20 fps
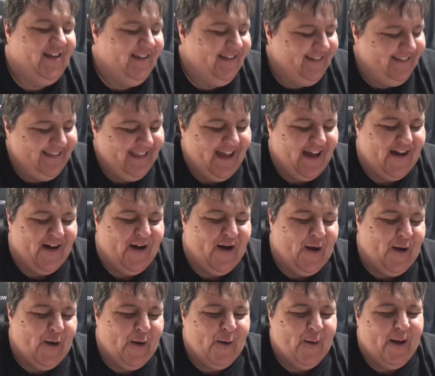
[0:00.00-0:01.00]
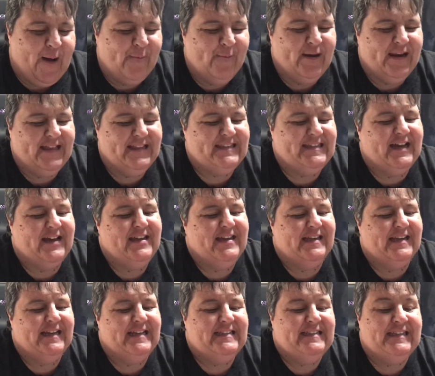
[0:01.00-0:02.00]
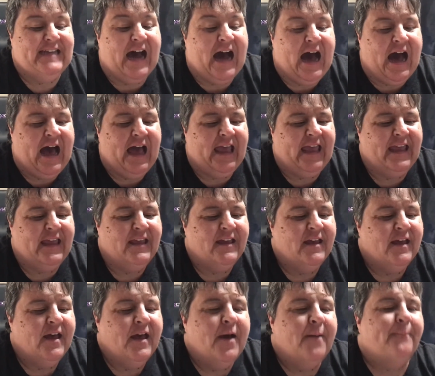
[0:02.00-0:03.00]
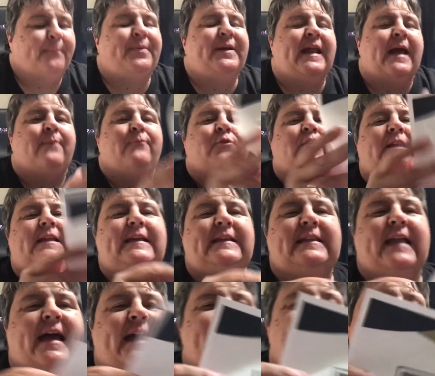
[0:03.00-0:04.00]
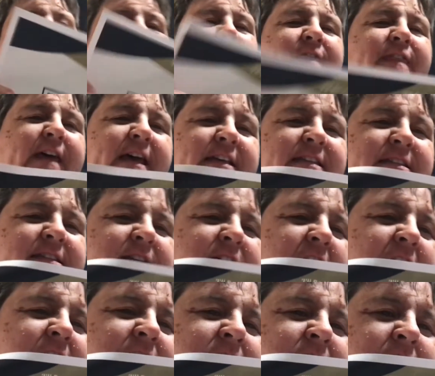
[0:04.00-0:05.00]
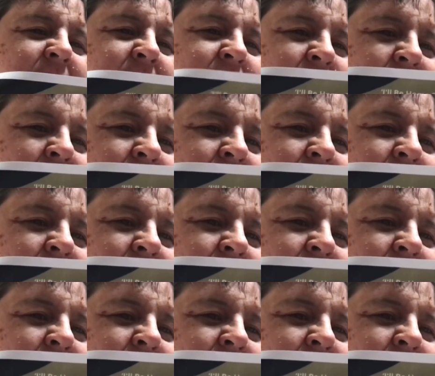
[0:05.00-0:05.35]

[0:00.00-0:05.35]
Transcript: No, I wouldn't tell you to dye. But I'm really liking this color,